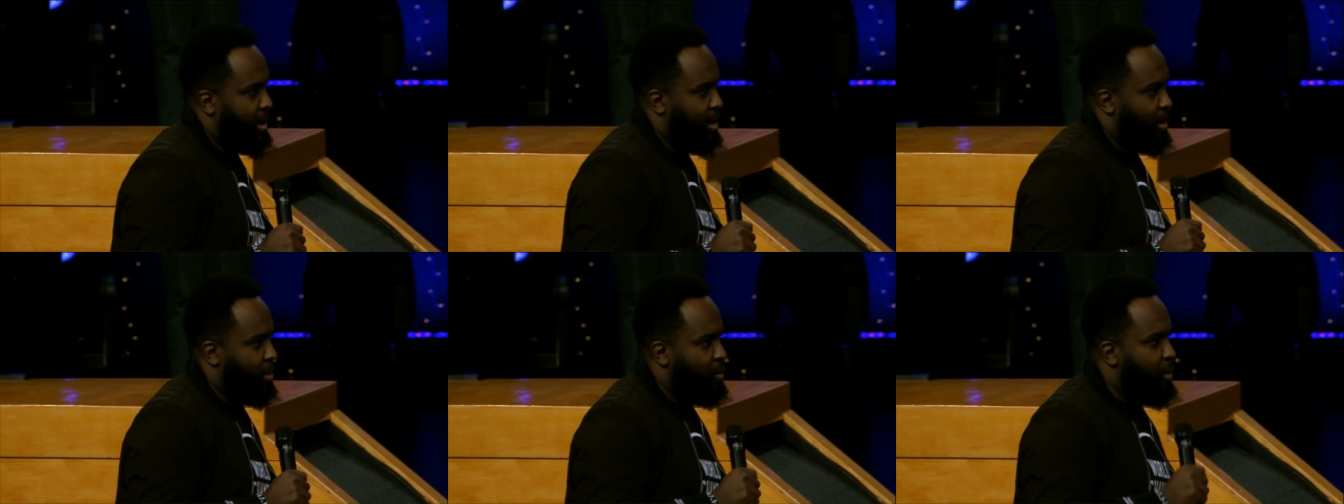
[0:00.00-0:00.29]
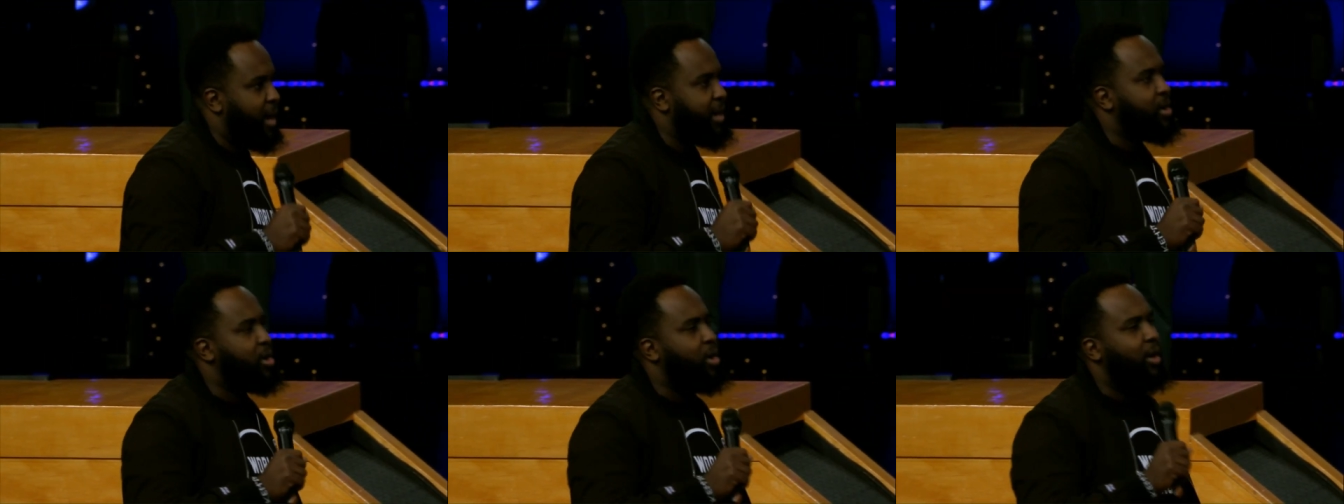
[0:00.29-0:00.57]

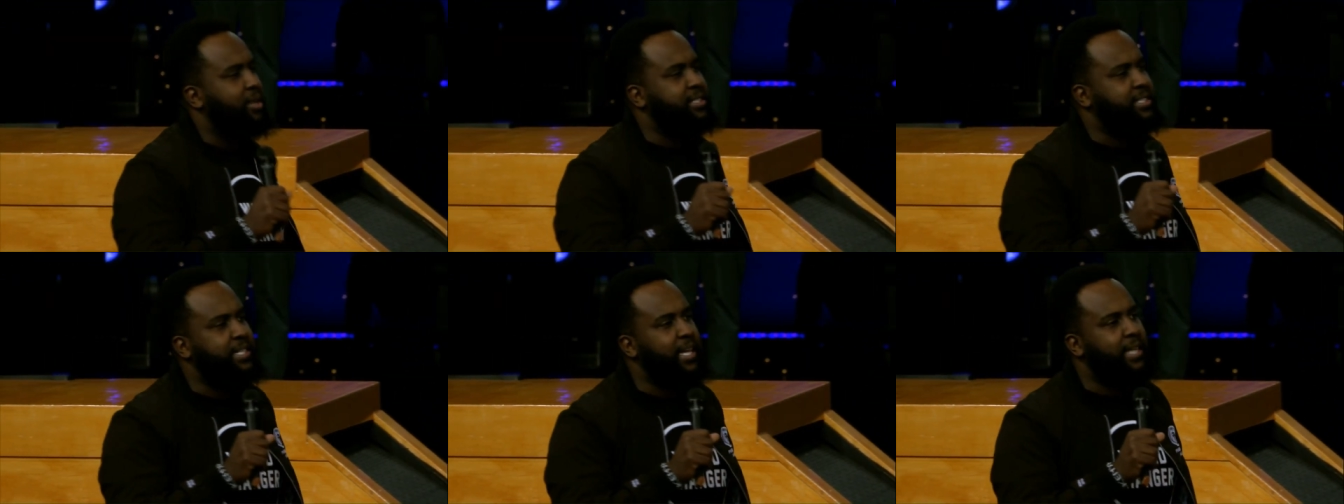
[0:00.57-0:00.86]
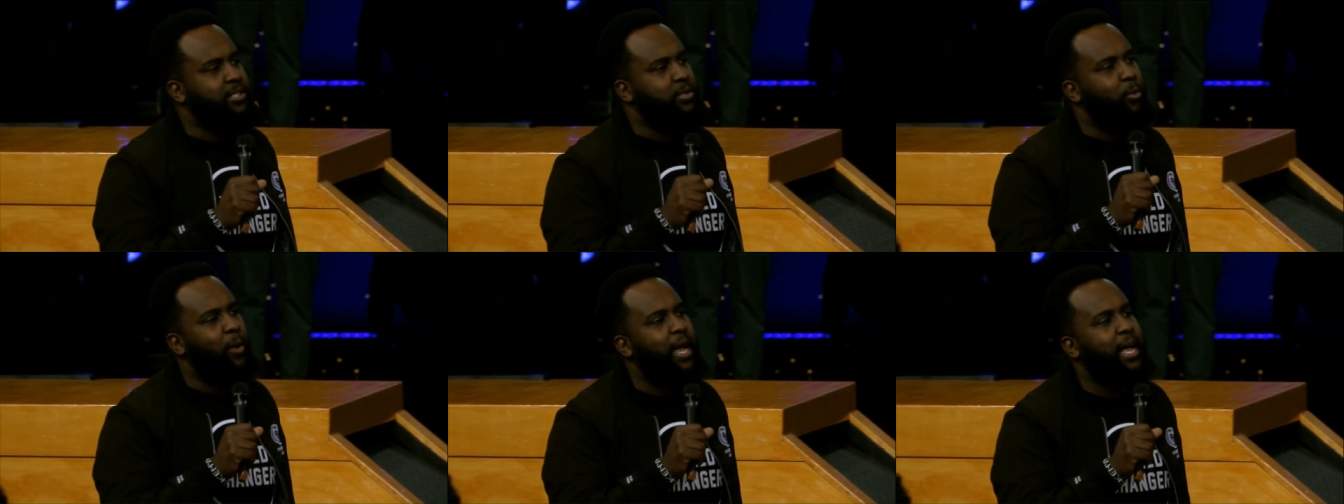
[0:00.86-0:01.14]
When God
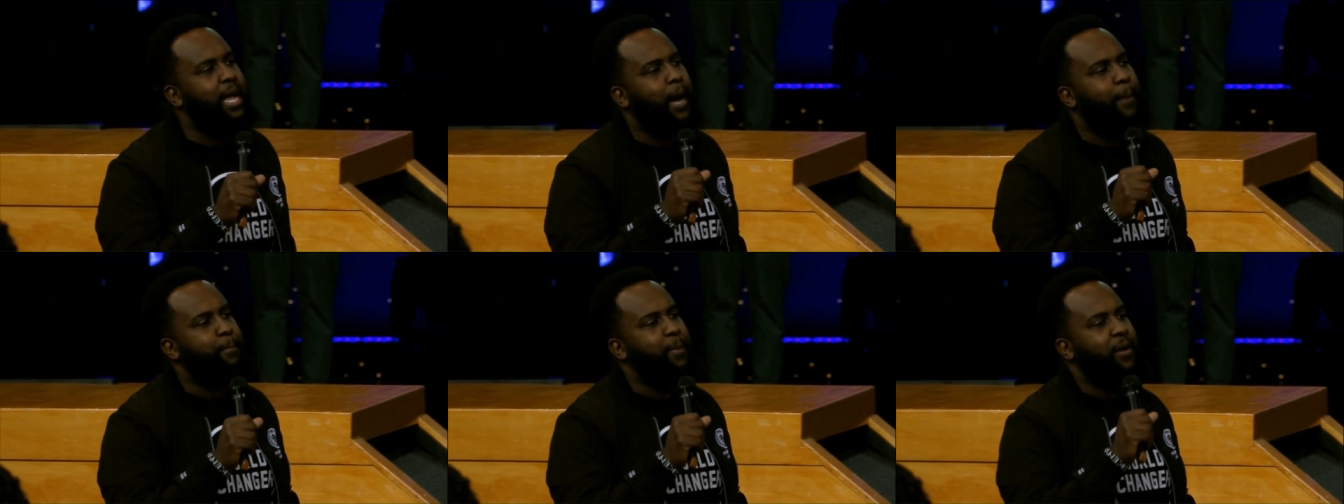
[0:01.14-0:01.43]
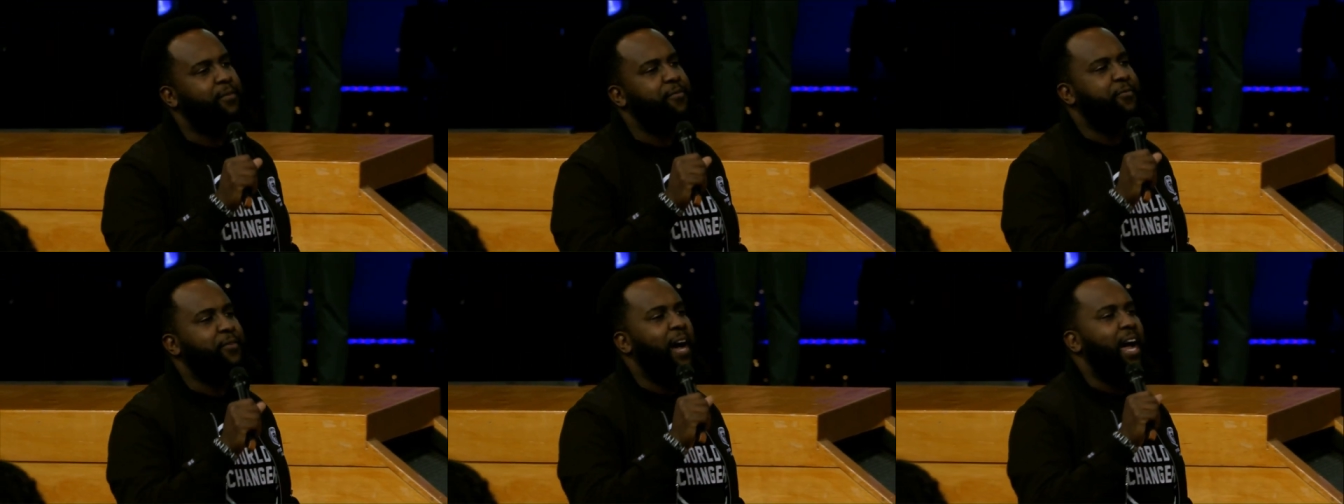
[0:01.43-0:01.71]
says, Wake up
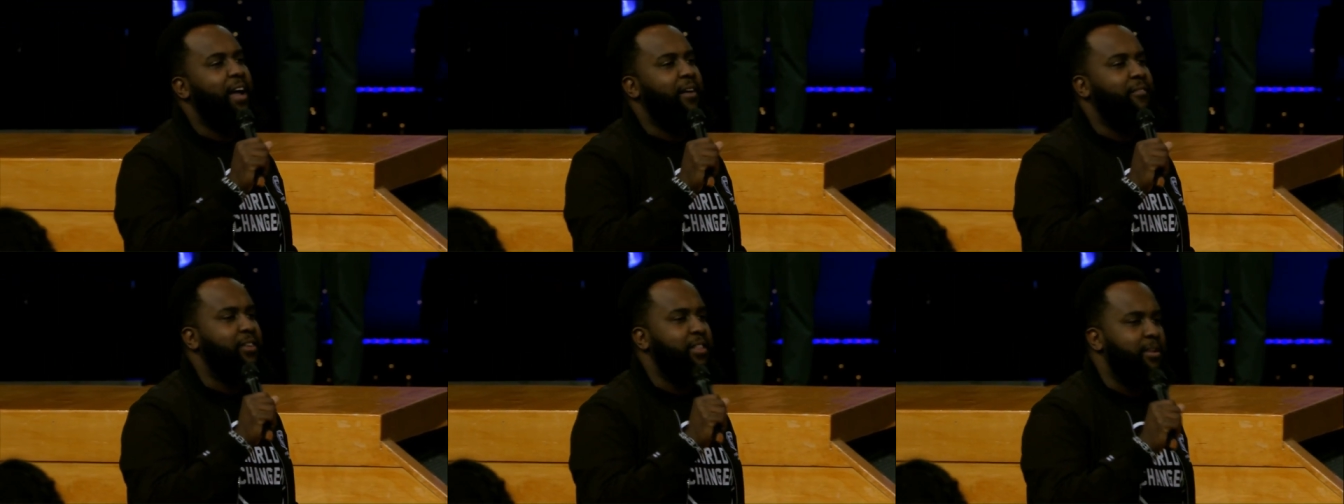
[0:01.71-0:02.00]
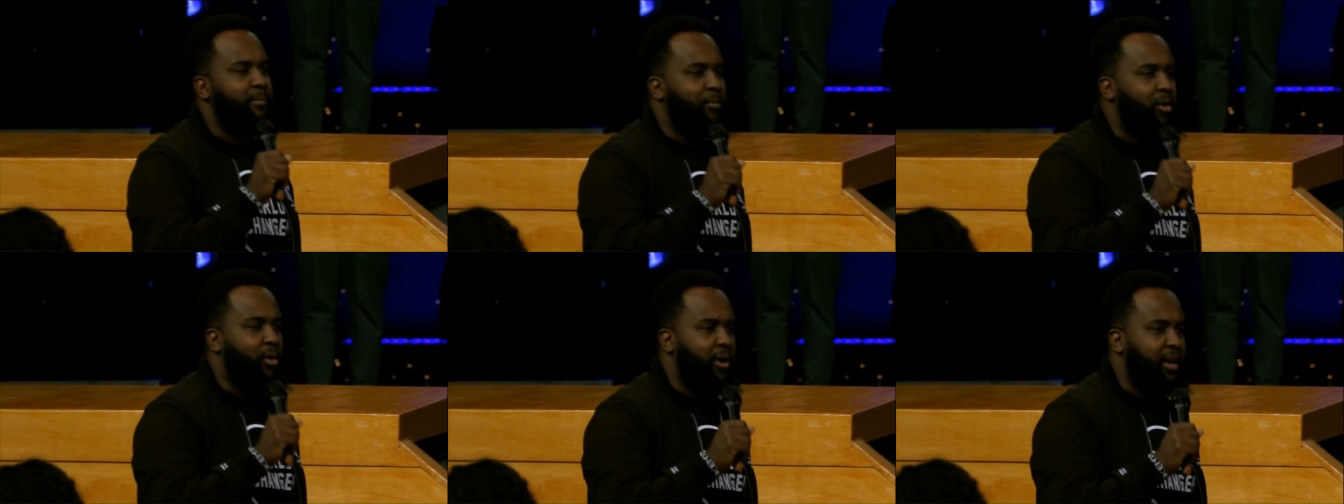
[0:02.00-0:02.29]
at five in the
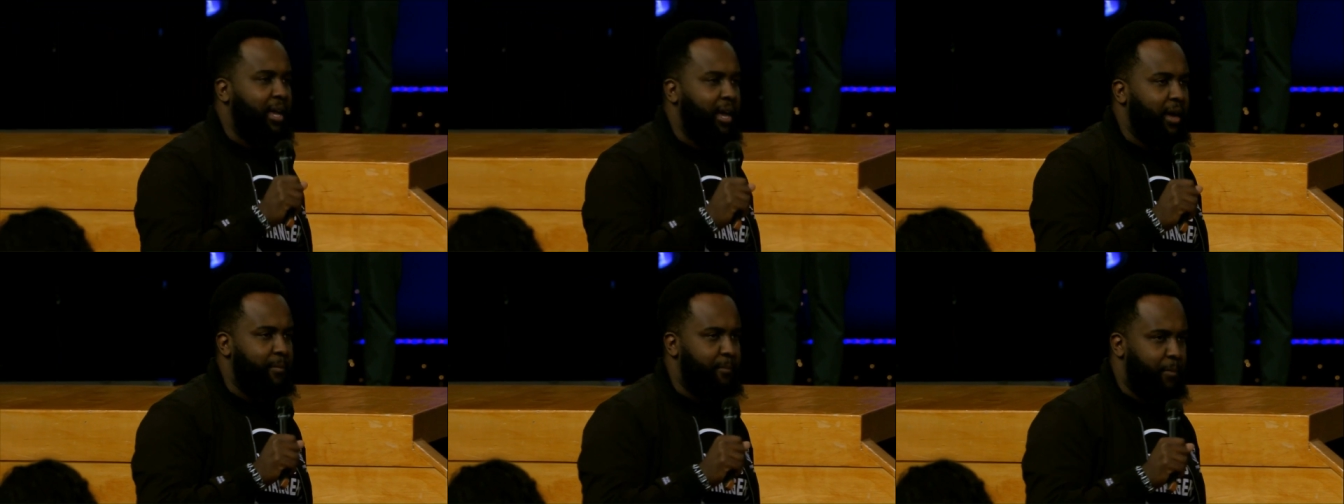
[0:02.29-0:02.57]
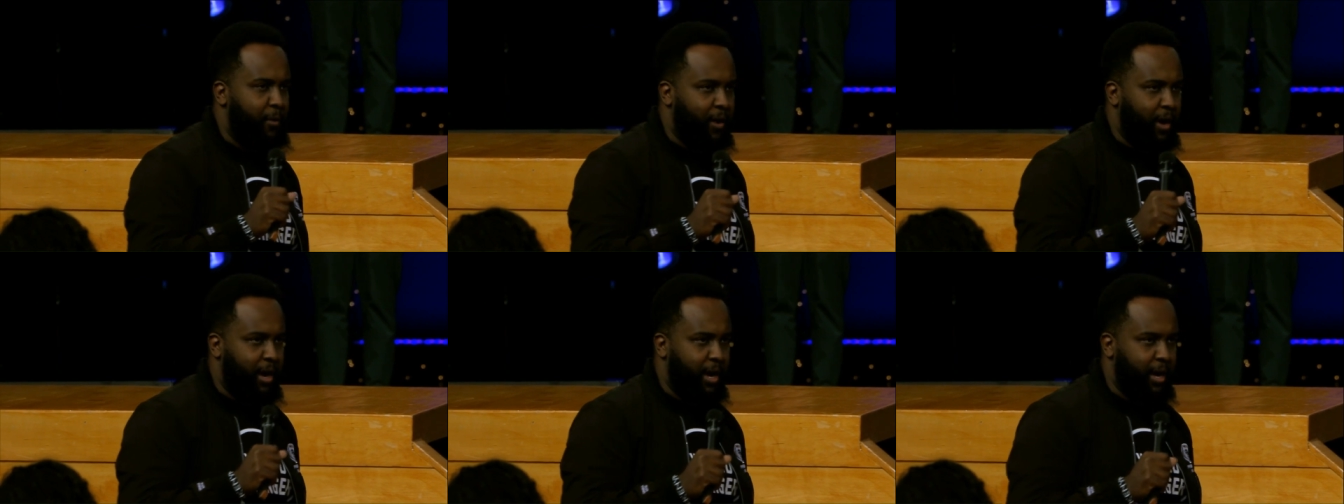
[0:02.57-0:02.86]
morning and
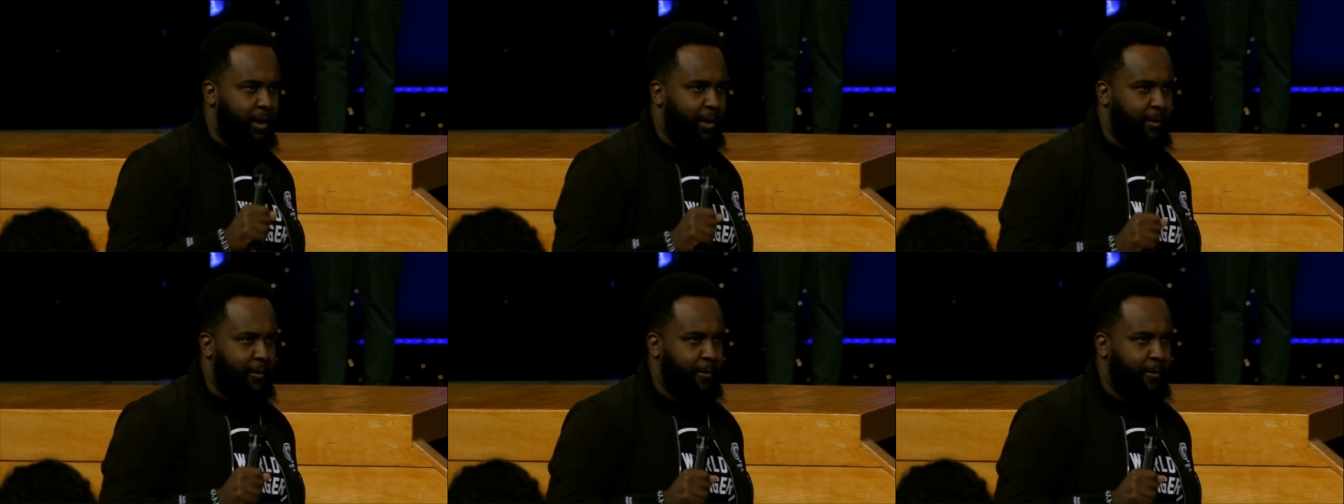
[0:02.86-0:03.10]
pray.